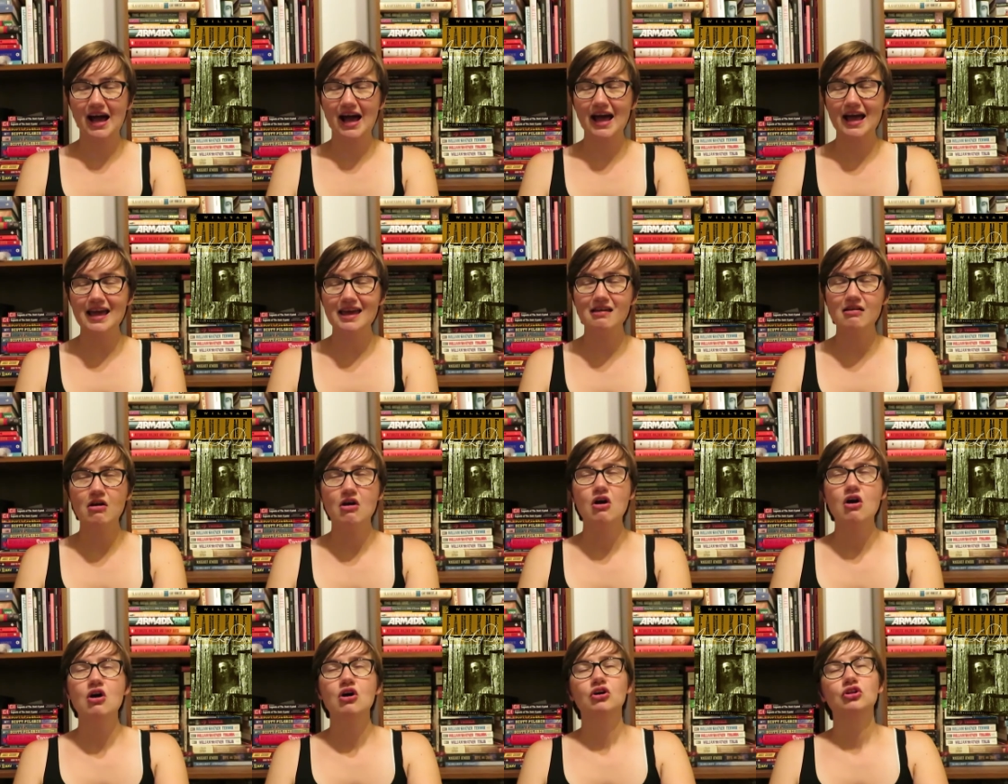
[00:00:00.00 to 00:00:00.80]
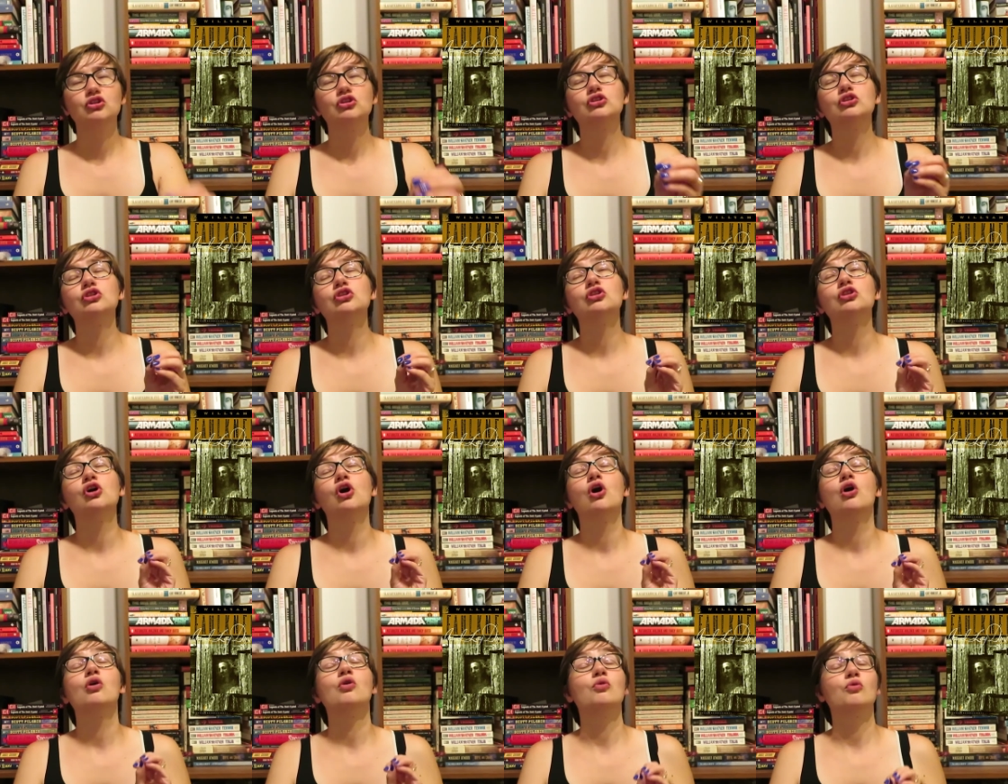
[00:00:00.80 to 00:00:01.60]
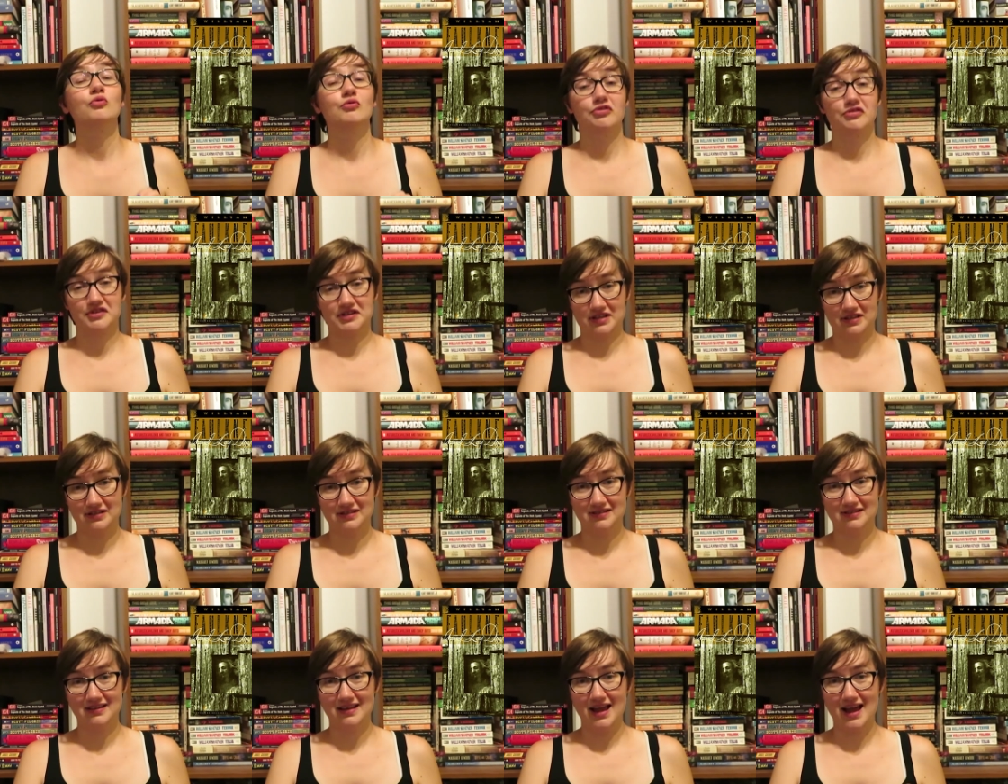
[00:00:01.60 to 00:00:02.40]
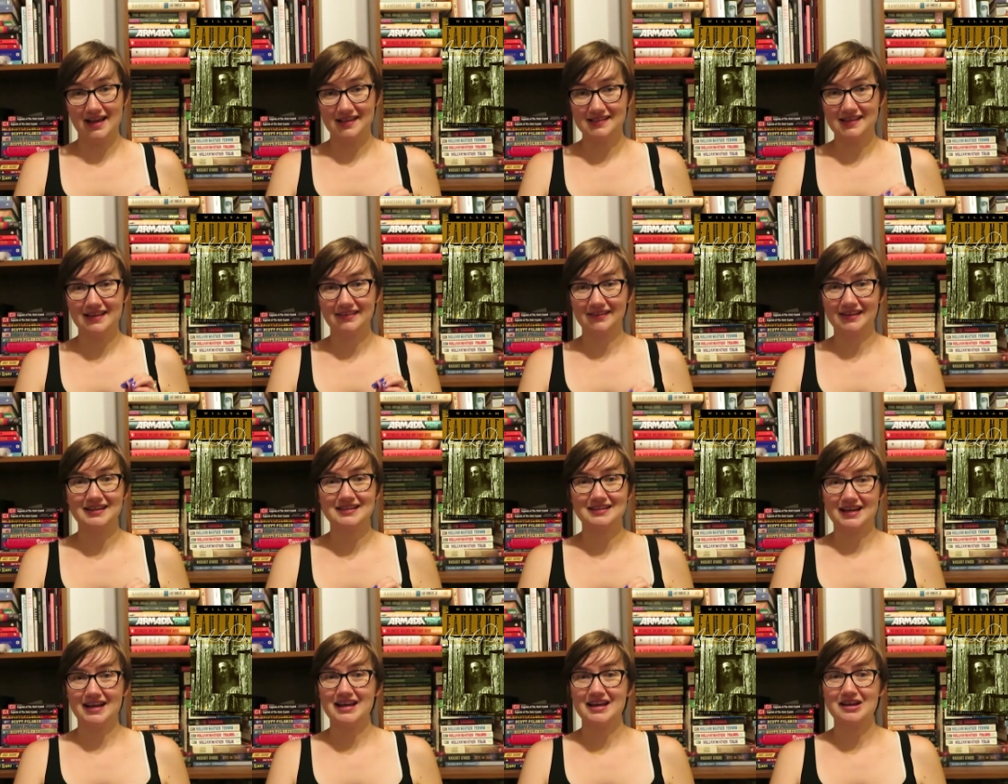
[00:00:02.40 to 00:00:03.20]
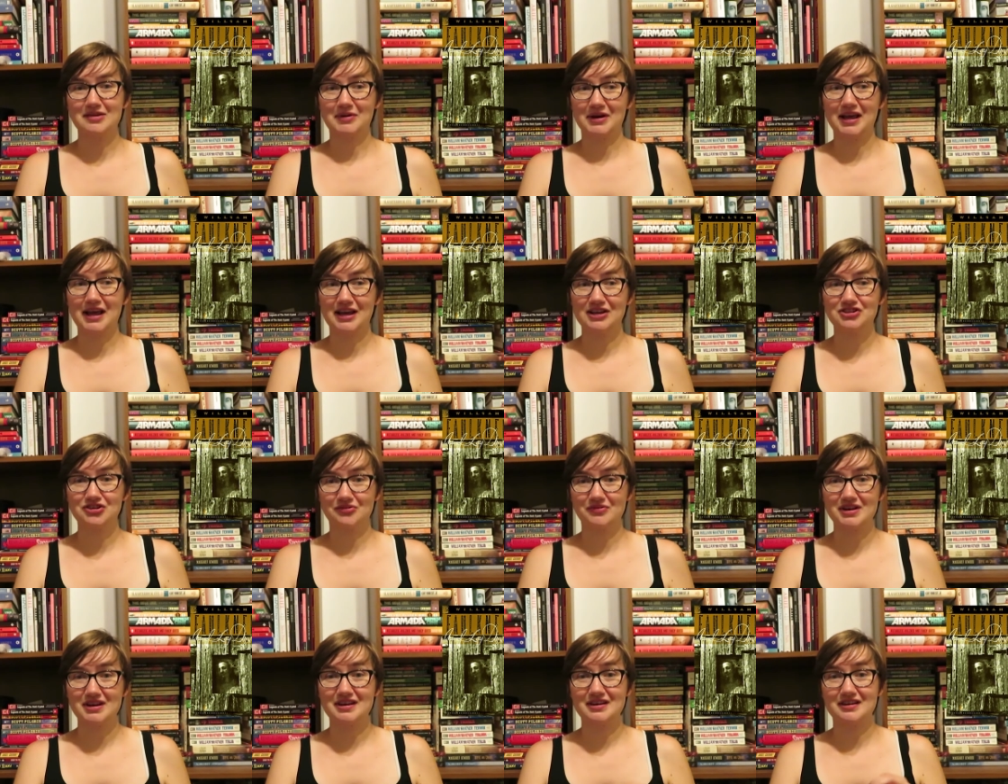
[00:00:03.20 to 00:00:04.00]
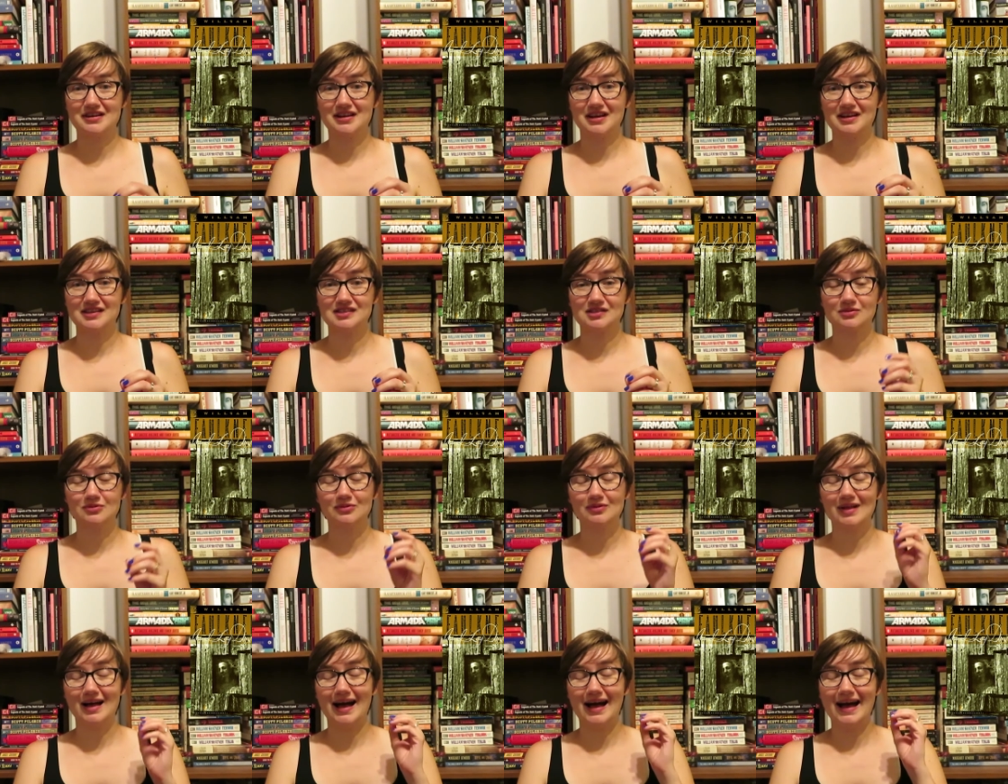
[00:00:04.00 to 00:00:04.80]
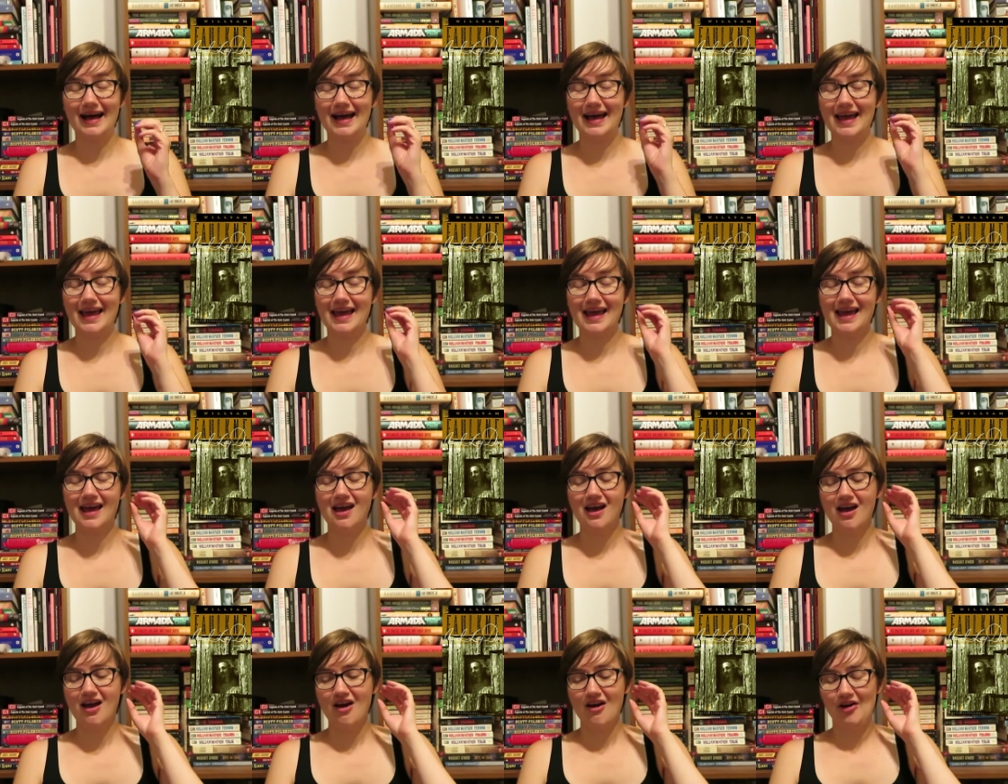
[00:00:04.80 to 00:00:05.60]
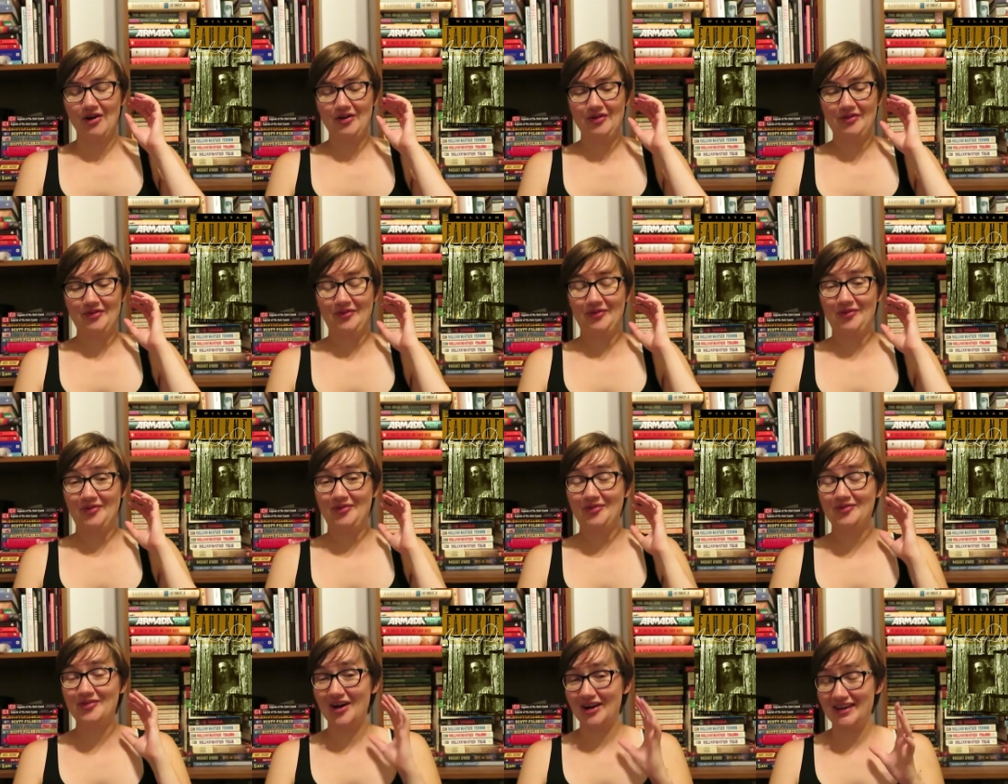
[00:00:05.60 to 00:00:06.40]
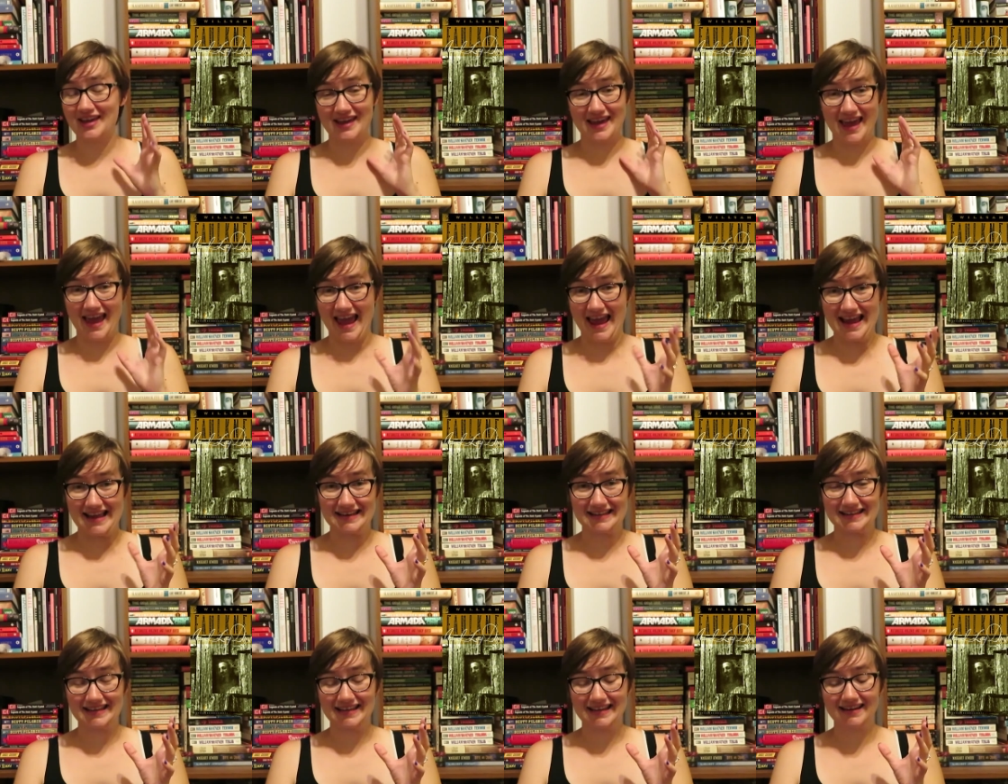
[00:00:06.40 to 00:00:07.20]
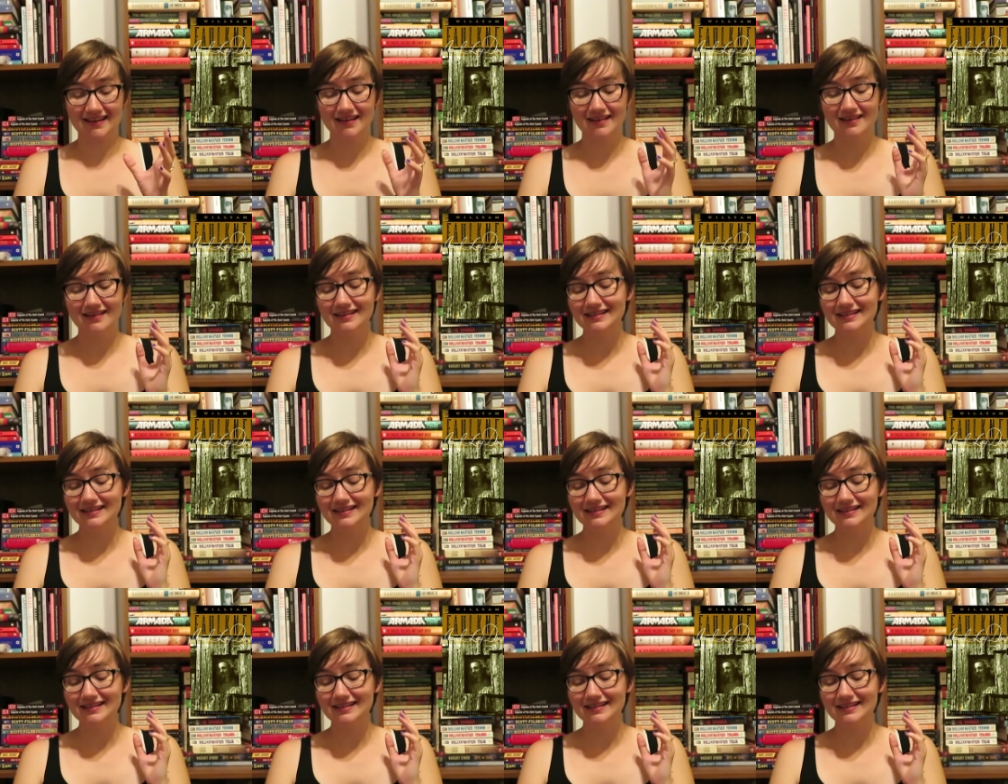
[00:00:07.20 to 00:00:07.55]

I loathed As I Lay Dying when I had to read it in high school. I fucking hated it.